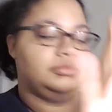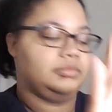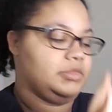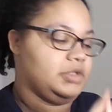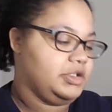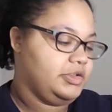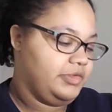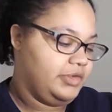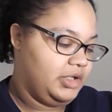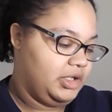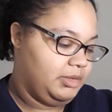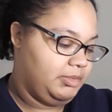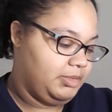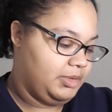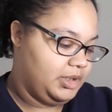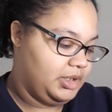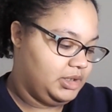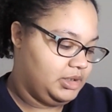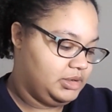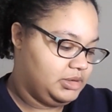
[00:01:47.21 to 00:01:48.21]
It's very
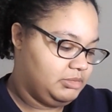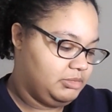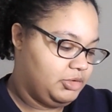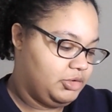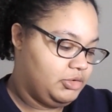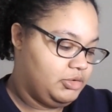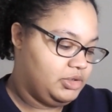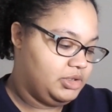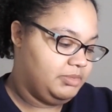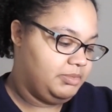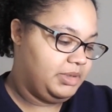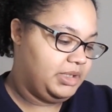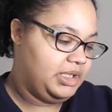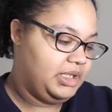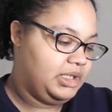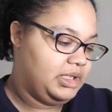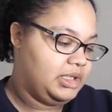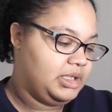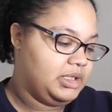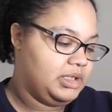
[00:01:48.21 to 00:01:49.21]
pretty. Some gold and
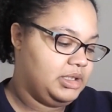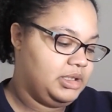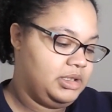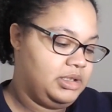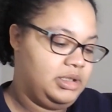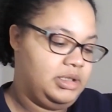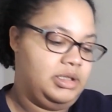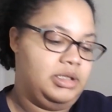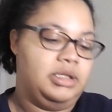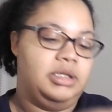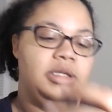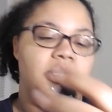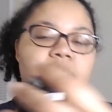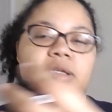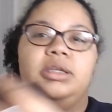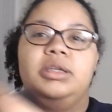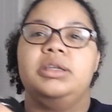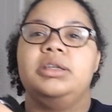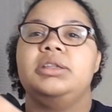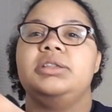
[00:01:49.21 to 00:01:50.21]
pink.
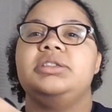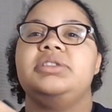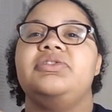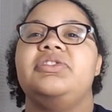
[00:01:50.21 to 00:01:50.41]
It's